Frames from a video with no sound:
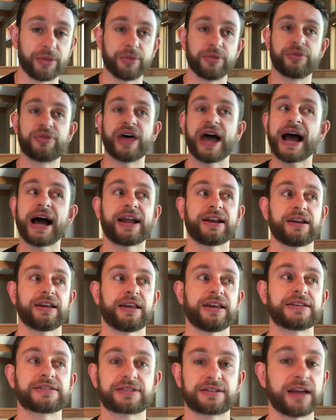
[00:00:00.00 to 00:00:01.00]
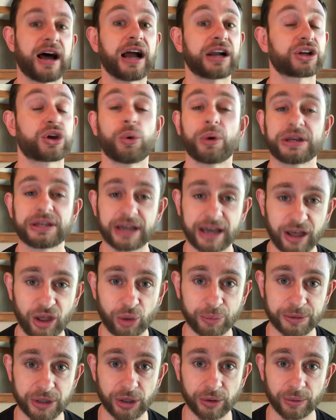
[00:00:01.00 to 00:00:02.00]
That is not going to
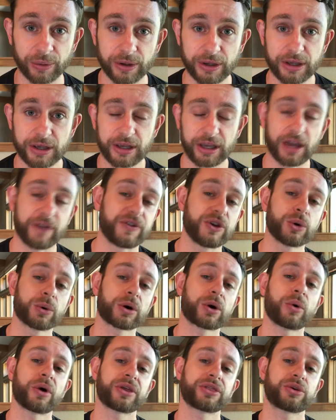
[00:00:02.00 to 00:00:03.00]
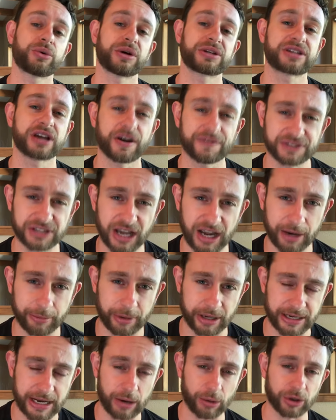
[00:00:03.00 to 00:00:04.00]
help you. If you are going through a tough time
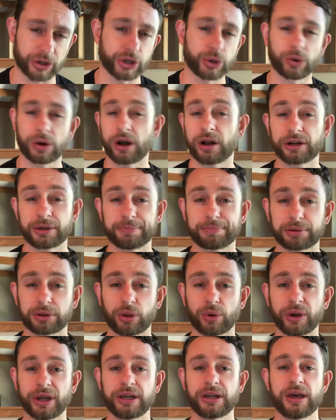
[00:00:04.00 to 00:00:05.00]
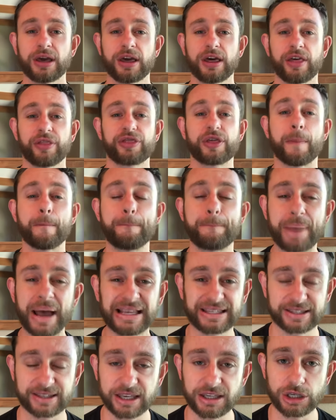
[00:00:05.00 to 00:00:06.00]
right now or you are unemployed, the
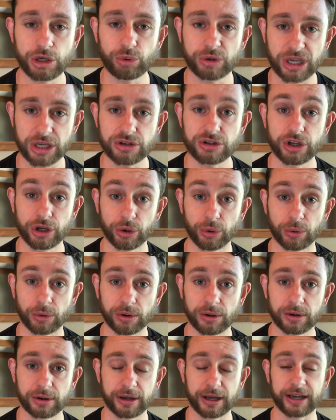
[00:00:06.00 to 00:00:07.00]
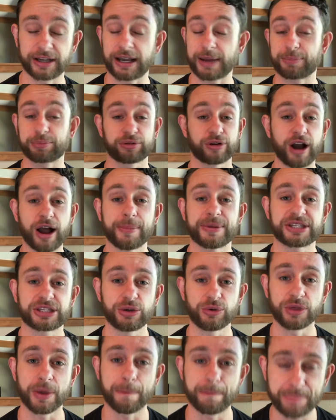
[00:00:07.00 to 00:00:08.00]
best thing you can do, and I promise
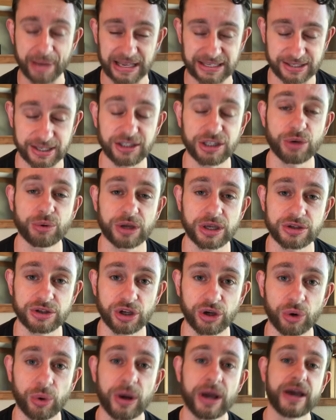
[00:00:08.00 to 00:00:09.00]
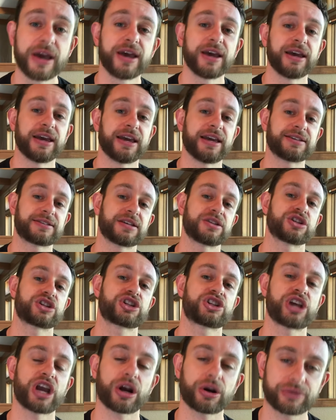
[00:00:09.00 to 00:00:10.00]
you, the best thing you can do isn't
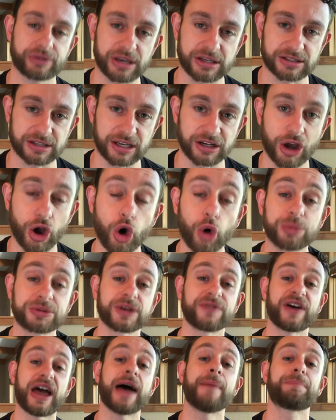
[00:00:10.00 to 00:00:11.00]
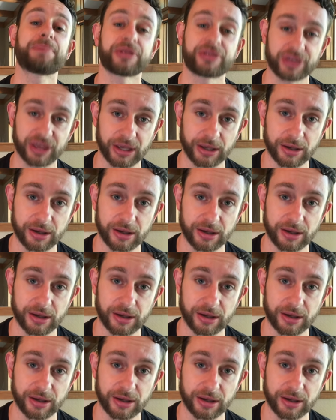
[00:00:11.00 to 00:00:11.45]
share this in hopes of empathy.